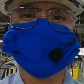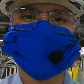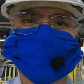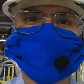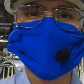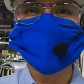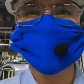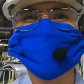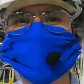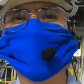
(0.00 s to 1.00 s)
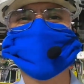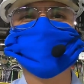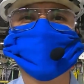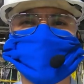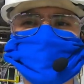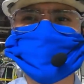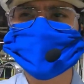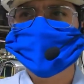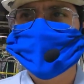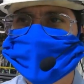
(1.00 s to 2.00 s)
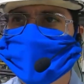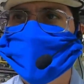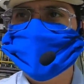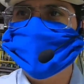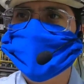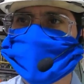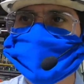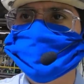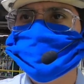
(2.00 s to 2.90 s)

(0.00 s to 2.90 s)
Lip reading: is they use common sense and they